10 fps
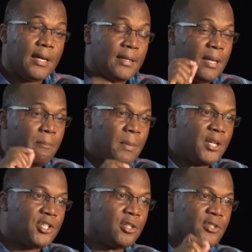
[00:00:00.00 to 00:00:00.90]
They
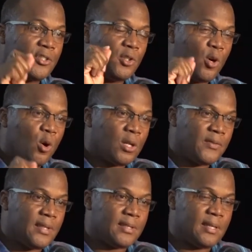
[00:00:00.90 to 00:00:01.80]
measure us on all of
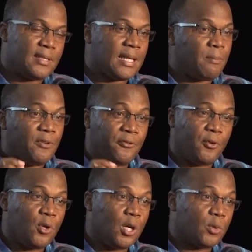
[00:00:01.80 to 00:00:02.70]
these things. And
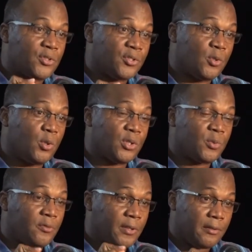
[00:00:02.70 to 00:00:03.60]
before, our scores
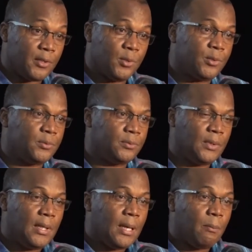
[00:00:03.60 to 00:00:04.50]
were very low.
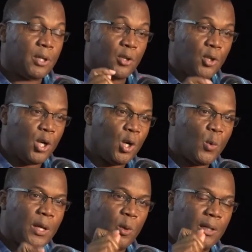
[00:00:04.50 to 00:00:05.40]
But now
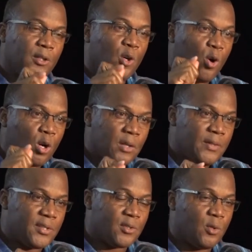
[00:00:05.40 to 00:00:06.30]
we're looking at all of
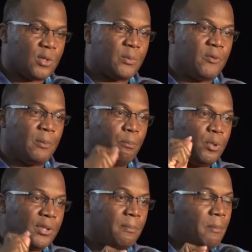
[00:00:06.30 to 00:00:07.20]
these scores and we've been
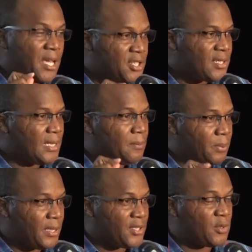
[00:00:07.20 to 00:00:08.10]
putting measures in
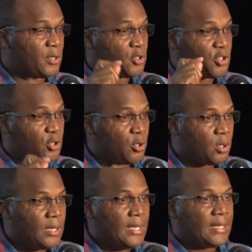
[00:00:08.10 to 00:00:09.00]
place to
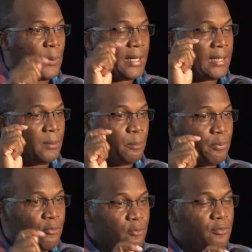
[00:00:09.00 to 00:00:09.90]
ensure that we can
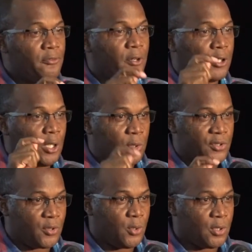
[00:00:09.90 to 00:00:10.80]
improve on our
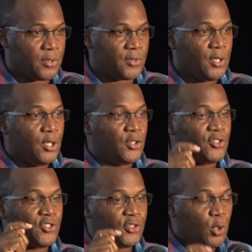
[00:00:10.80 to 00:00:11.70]
scores
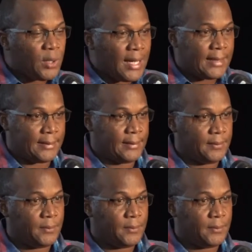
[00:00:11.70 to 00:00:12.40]
so that